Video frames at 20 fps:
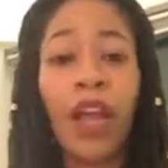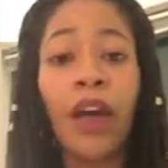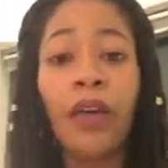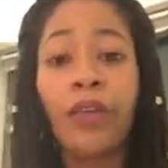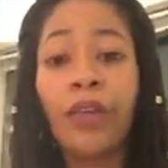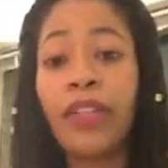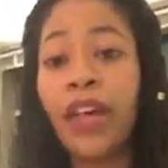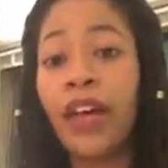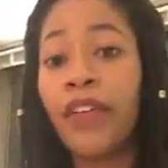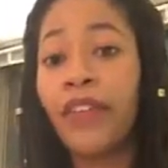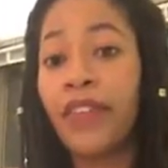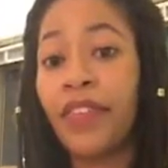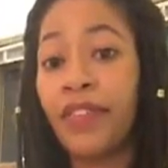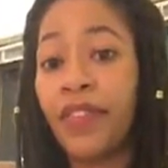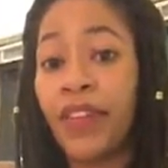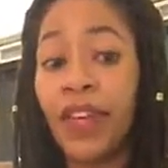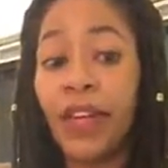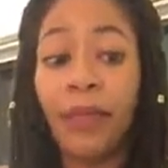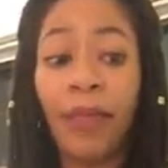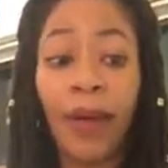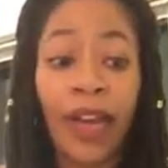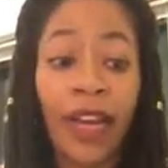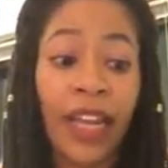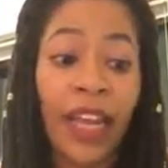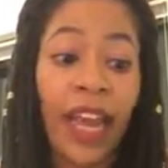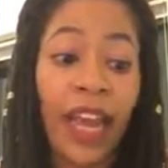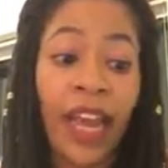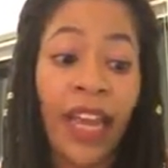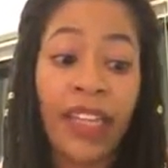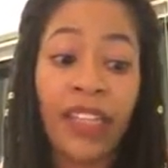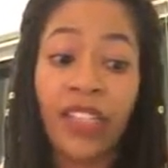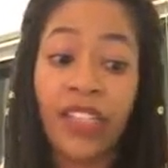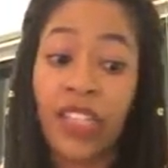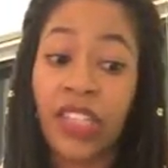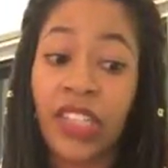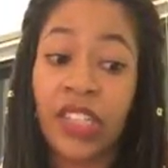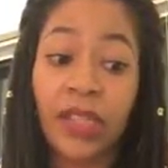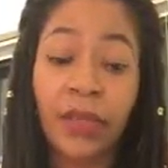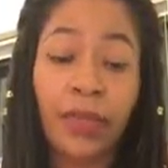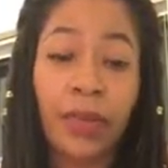I would love if anybody has,
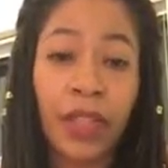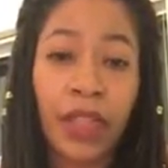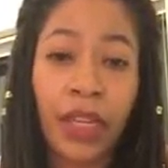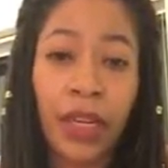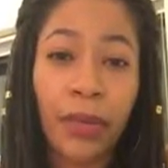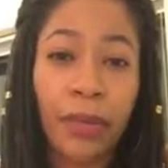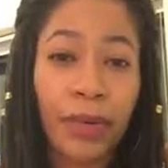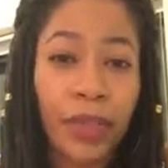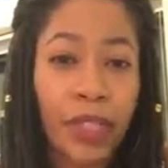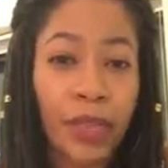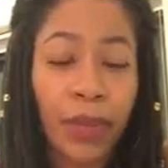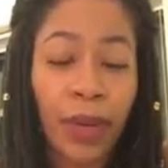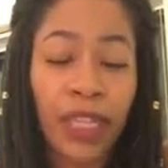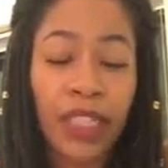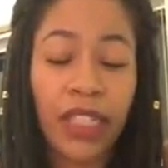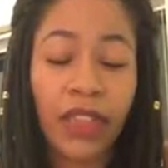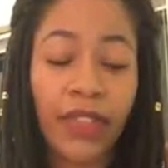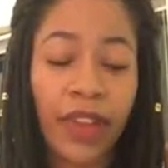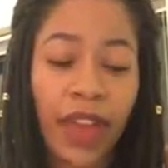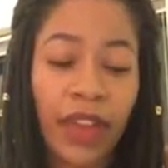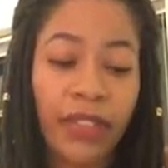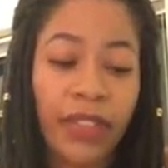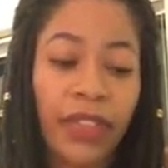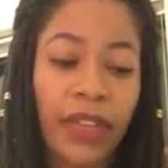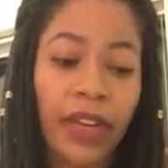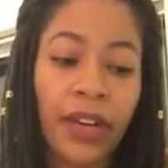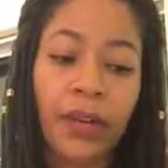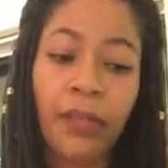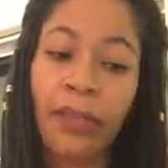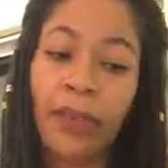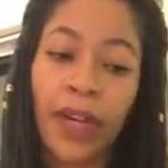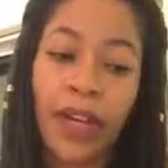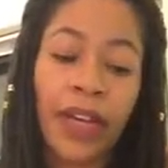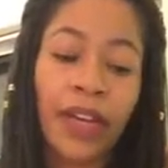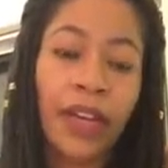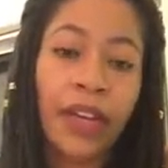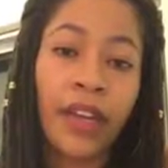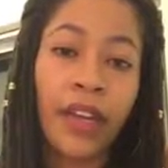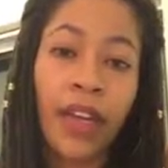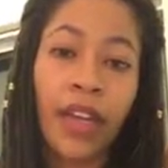just to put their perspective out there.
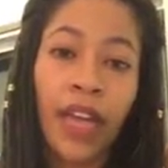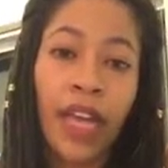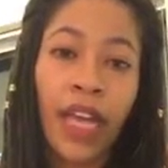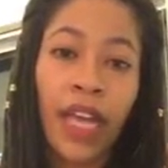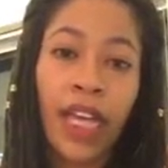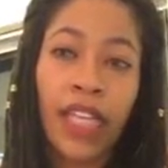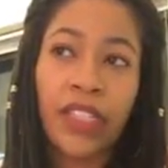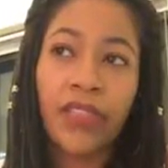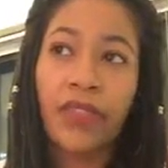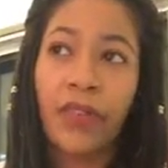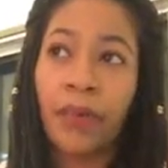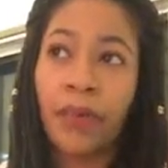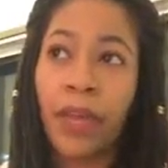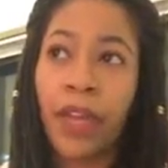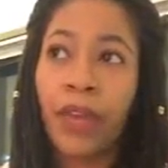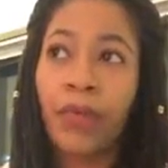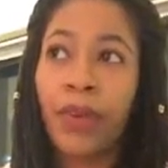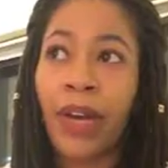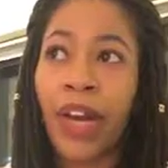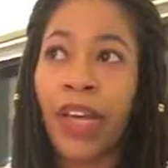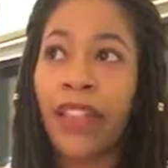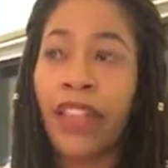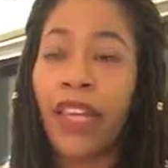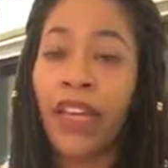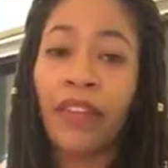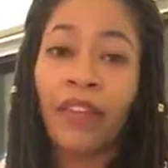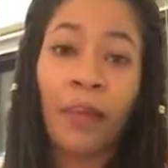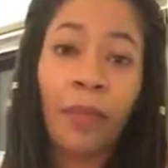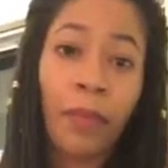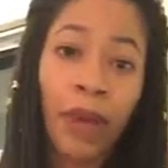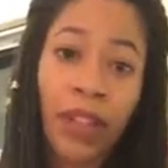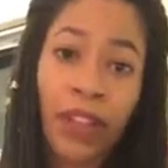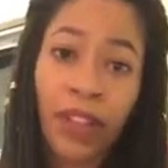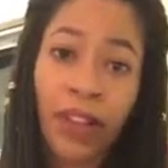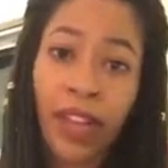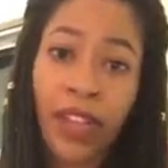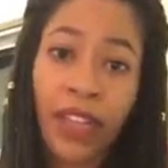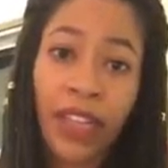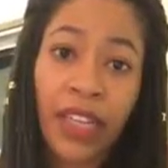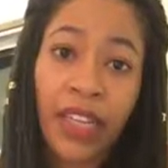But as for me, when I think of a
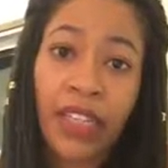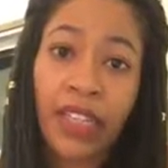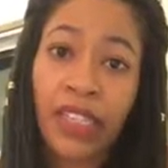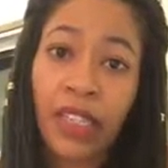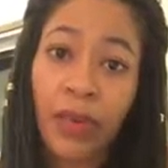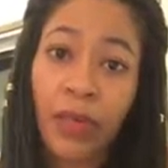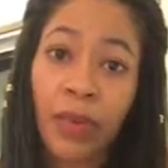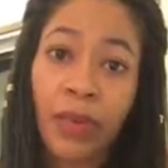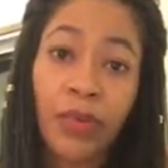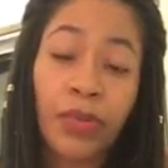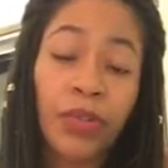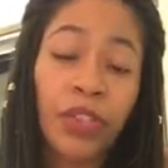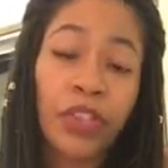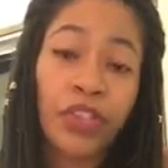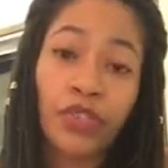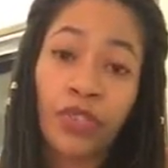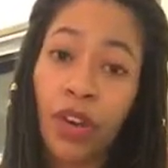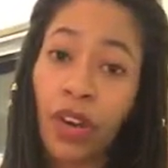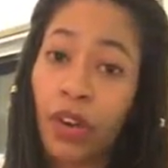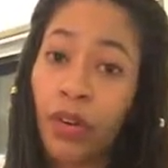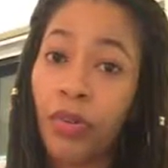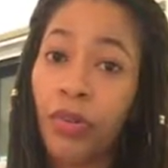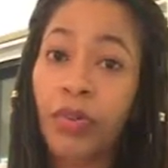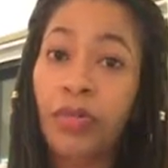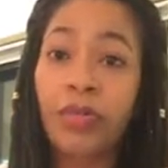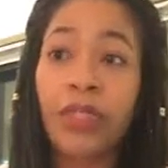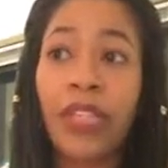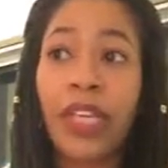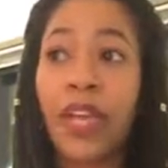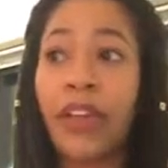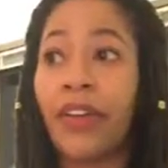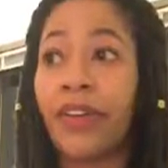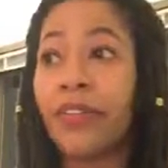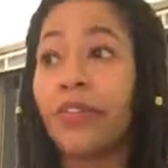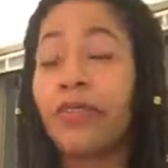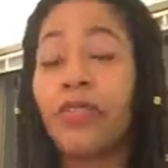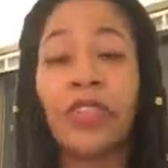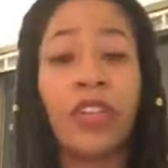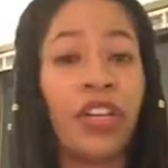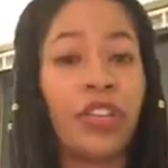mother, I think of someone who is strong, who's caring,
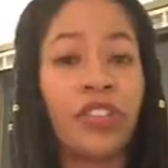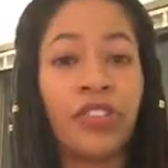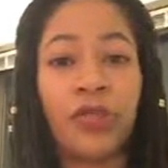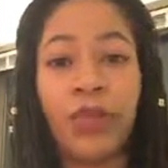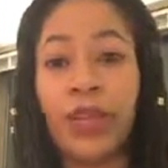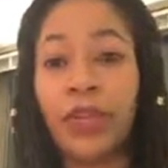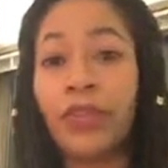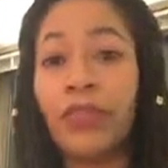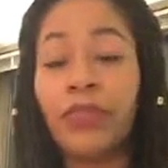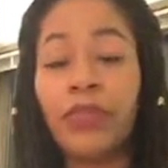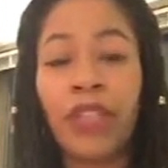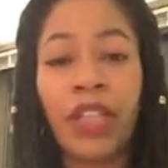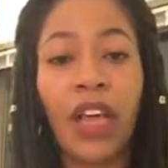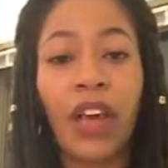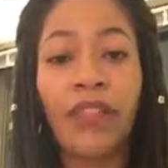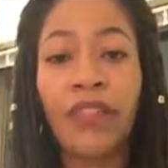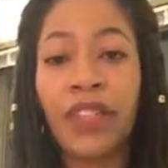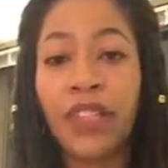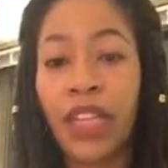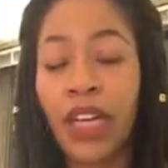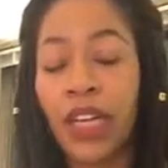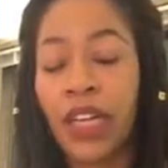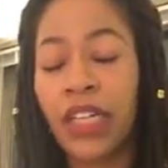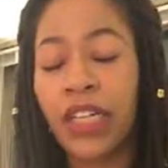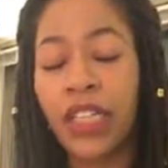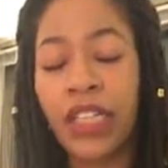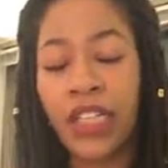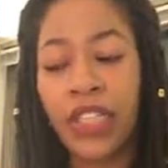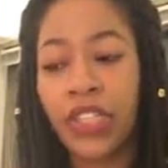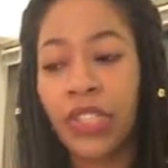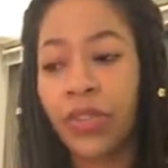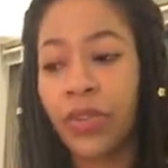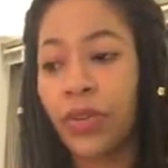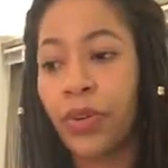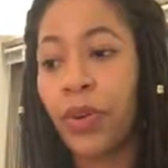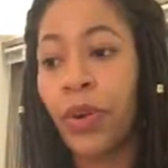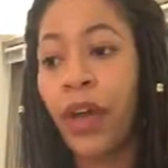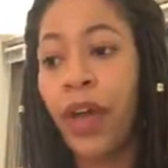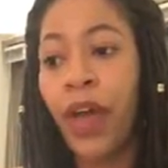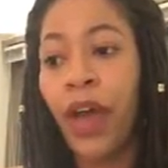who's nurturing, whose love is
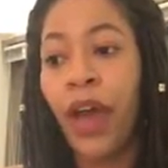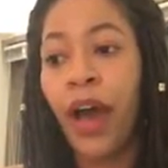unconditional.